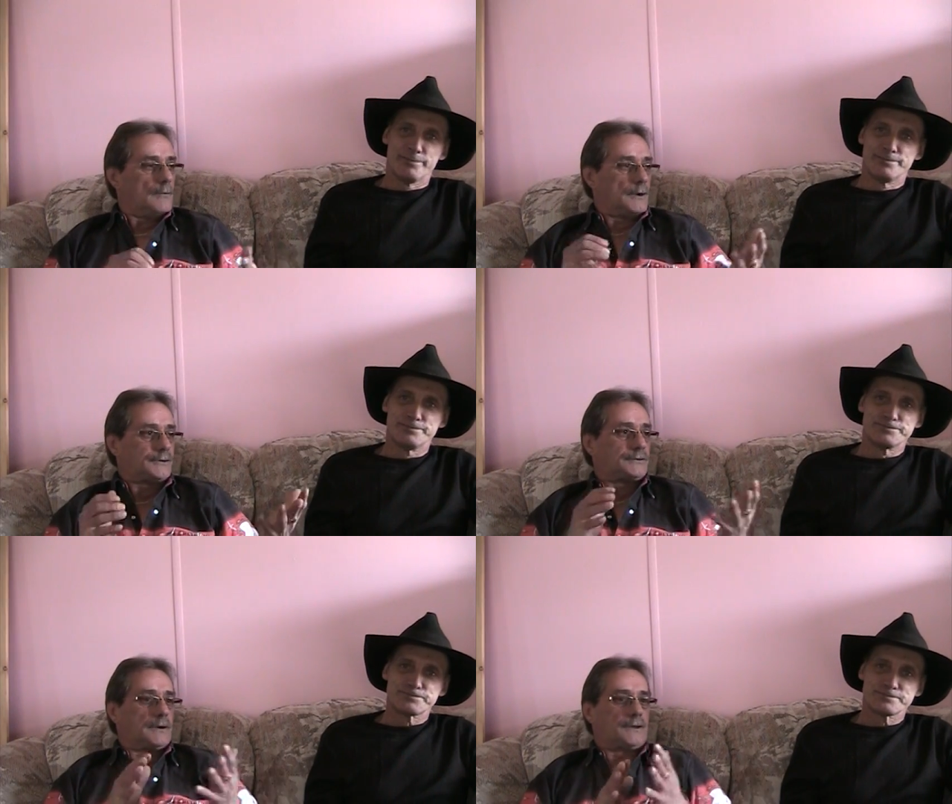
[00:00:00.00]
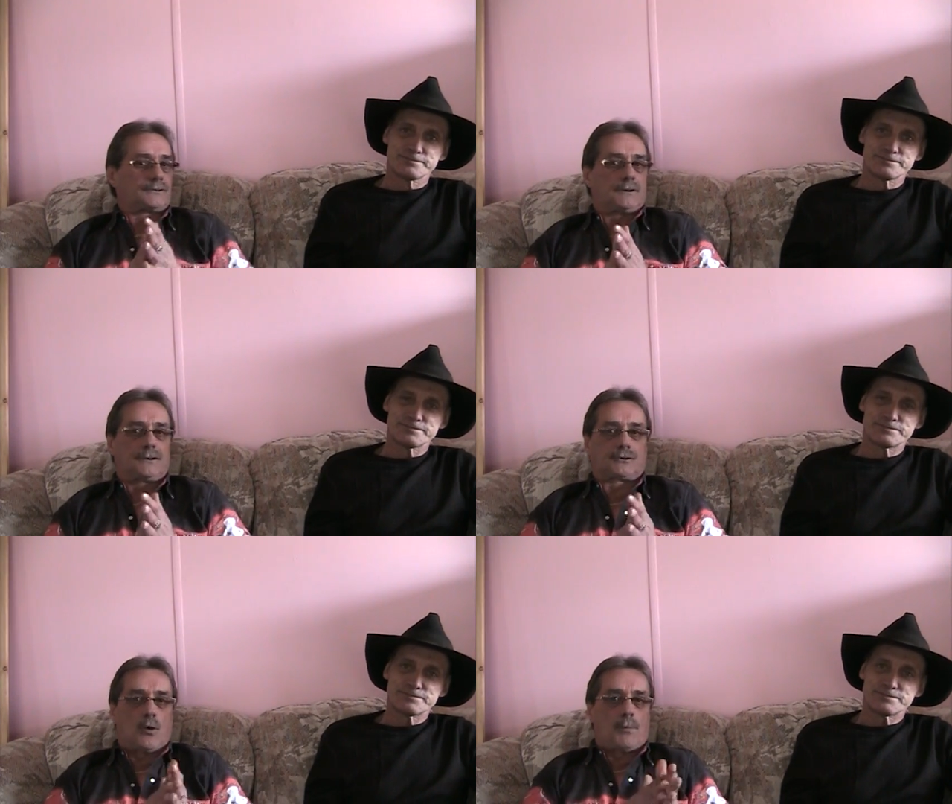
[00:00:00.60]
Speaker 1: Well, let's let's let's
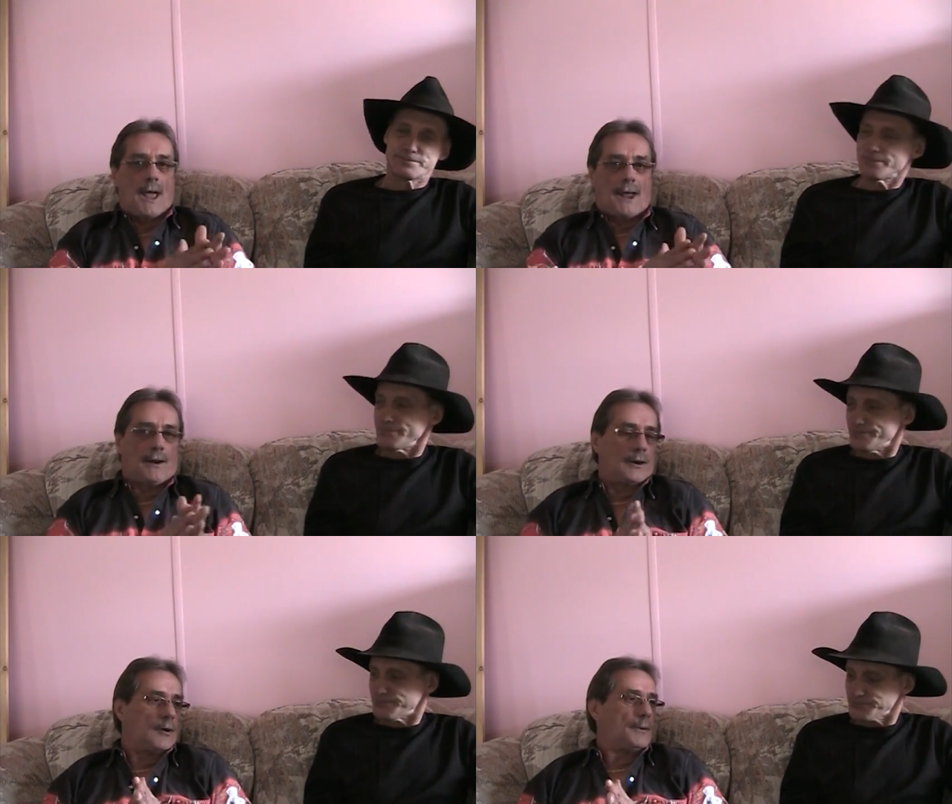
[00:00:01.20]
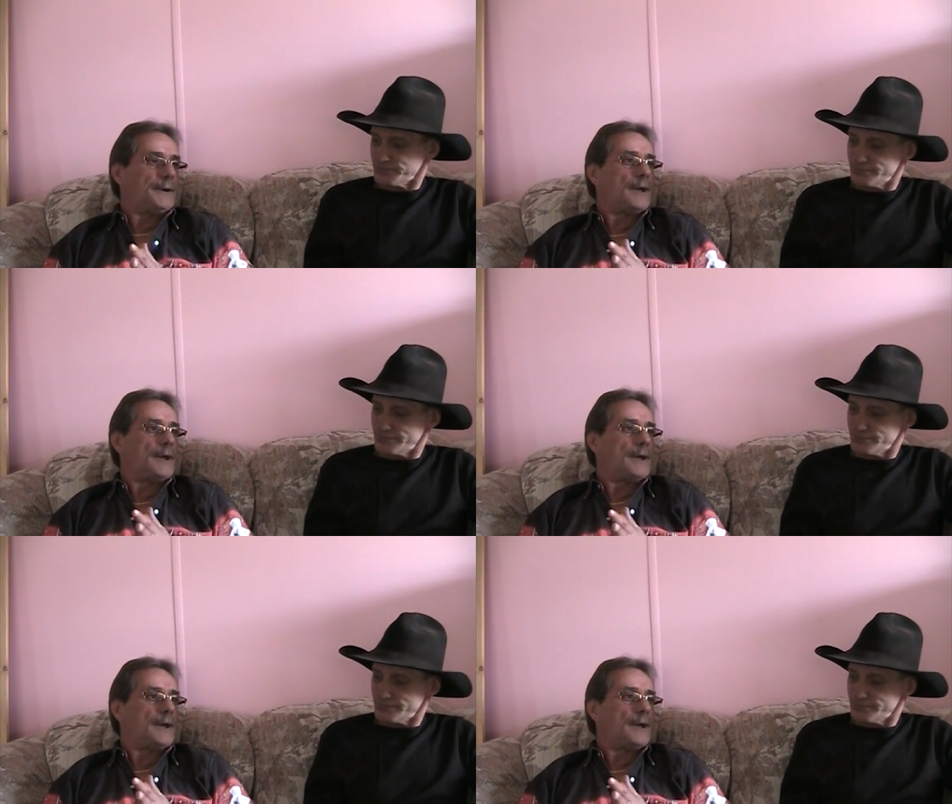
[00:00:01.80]
go back a little bit